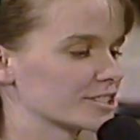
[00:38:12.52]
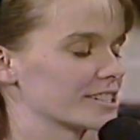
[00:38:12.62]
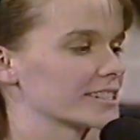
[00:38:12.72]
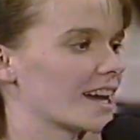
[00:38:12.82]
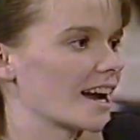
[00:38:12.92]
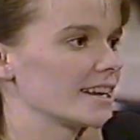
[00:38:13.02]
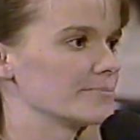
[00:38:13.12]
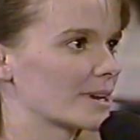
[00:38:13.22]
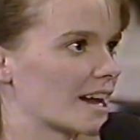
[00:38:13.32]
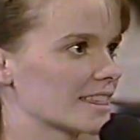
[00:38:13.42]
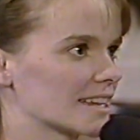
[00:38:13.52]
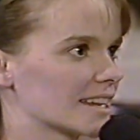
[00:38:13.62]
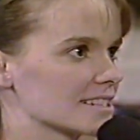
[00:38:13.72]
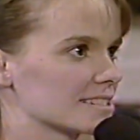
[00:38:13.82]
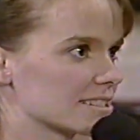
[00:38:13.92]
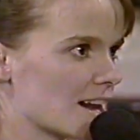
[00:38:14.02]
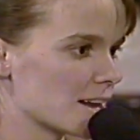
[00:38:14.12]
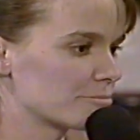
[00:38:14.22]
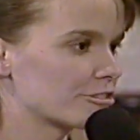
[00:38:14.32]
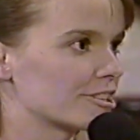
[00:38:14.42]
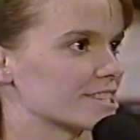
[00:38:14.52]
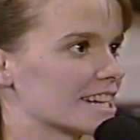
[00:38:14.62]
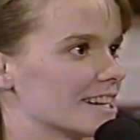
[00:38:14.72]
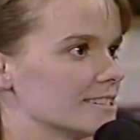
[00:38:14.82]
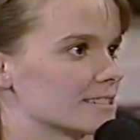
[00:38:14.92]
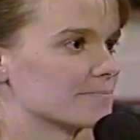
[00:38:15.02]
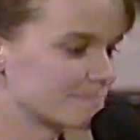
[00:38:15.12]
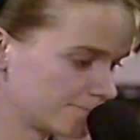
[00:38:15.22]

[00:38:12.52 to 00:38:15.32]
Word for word: society, but I think it's time for a change.